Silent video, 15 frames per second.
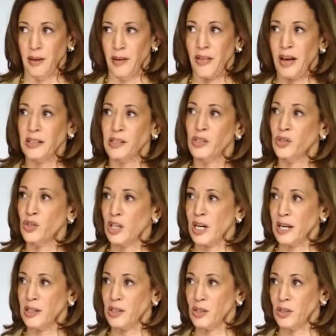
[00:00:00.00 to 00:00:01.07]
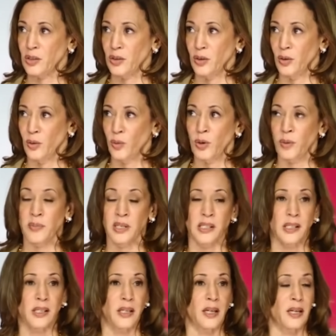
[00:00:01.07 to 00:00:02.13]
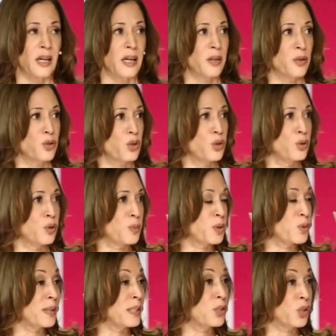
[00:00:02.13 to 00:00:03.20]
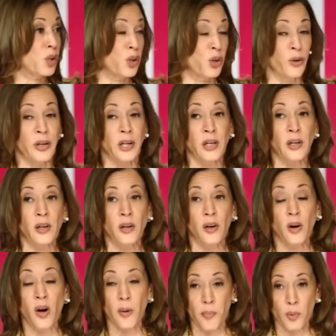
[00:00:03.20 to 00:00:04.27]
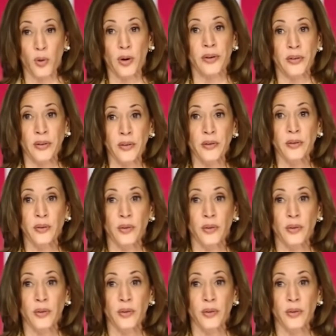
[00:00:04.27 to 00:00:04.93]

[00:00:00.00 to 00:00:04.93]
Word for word: that suggests we must either choose between securing our border